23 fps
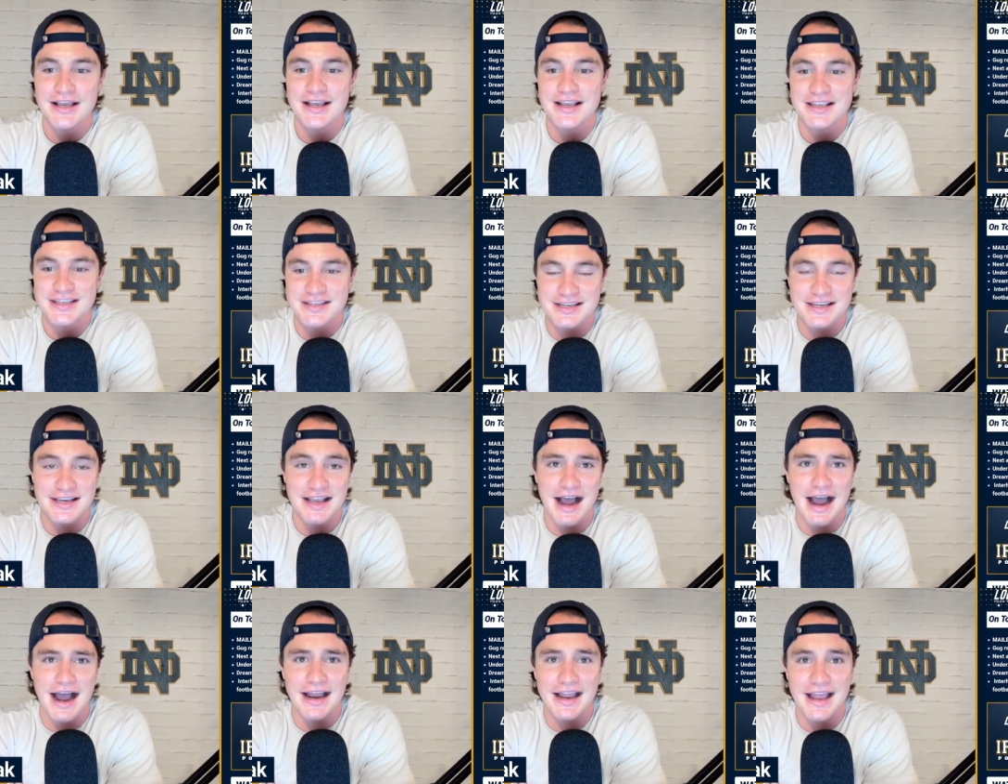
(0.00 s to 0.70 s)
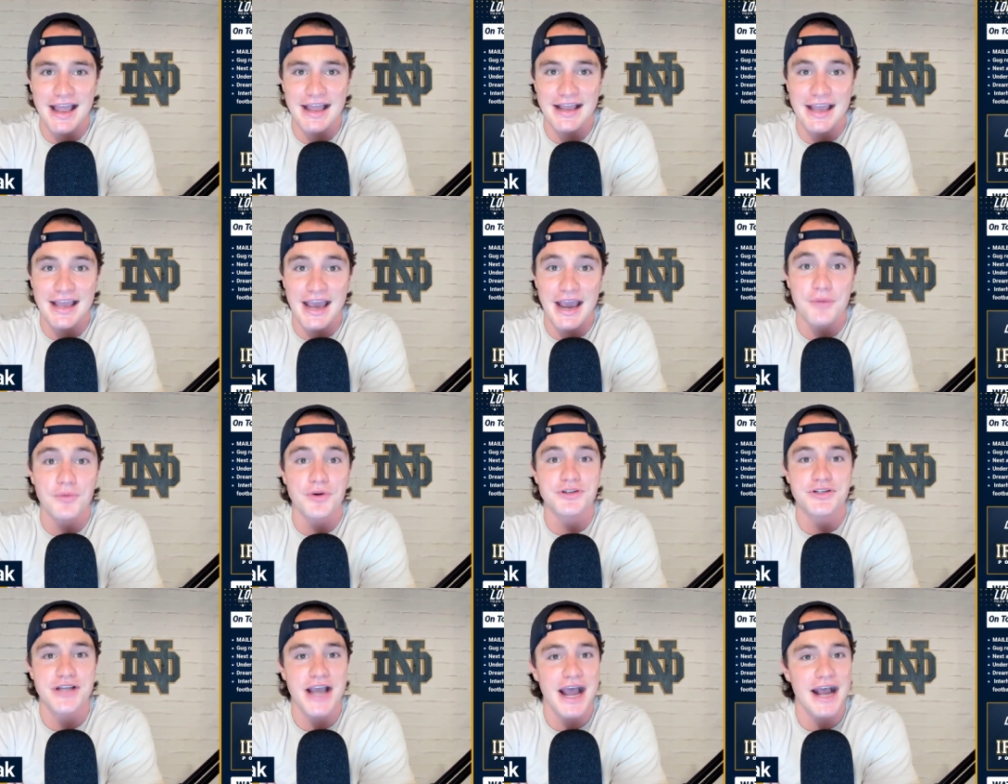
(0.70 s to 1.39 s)
C I A K.
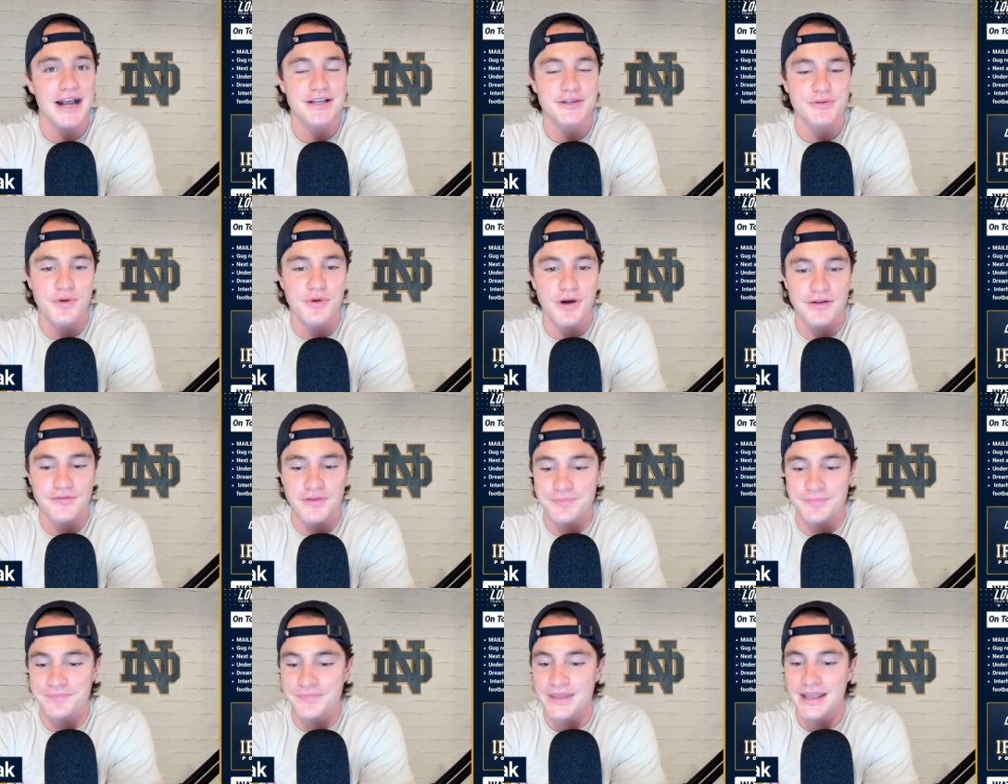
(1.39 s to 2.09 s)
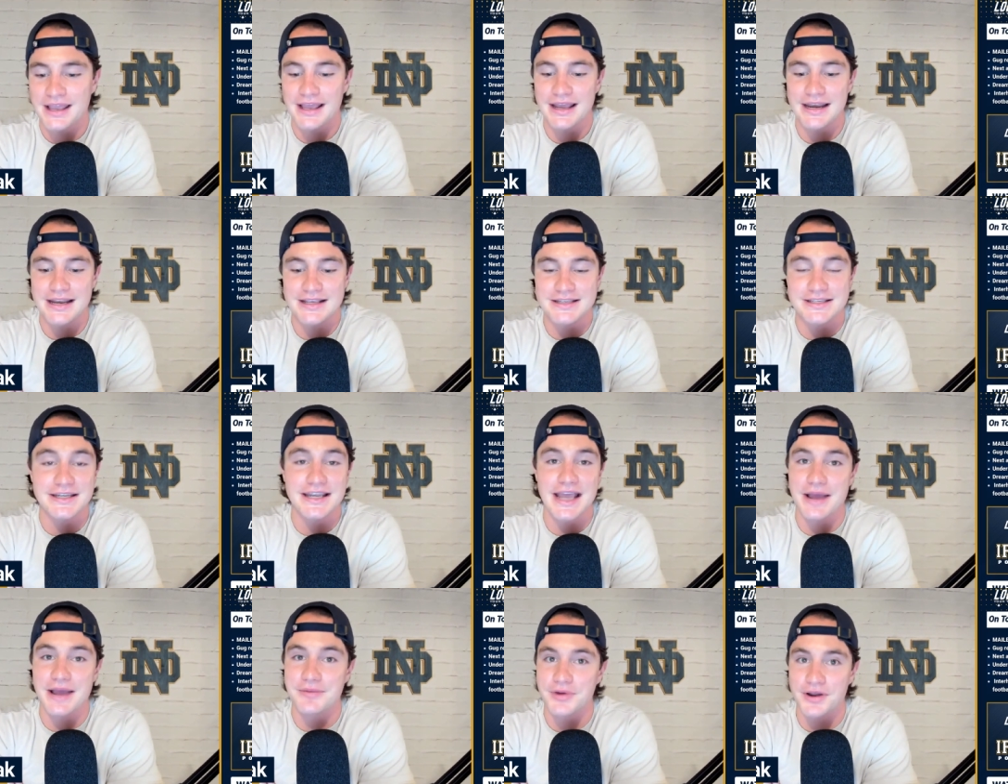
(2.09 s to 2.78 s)
Well, Jack is one of them, and he's a
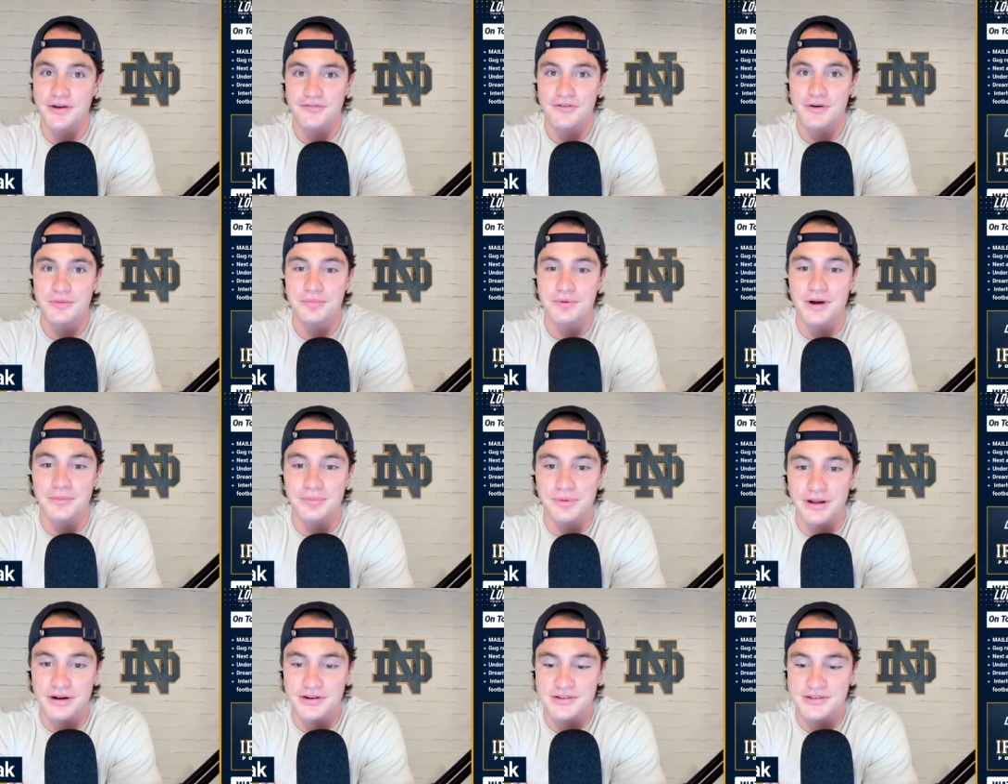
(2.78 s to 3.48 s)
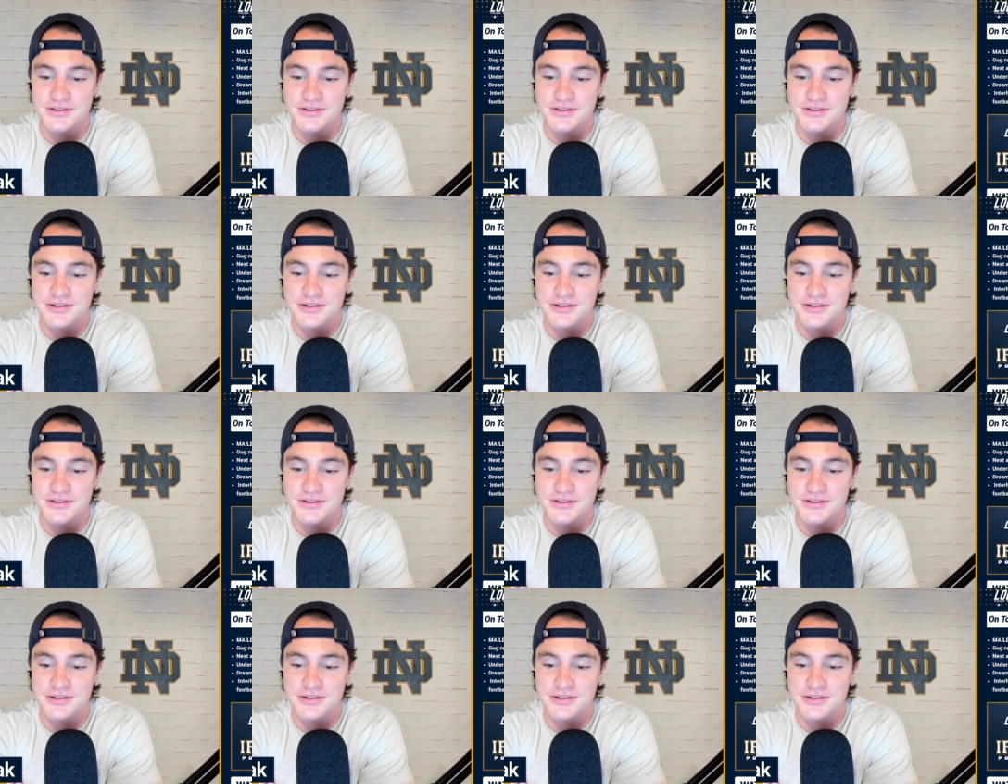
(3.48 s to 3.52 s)
damn good football player.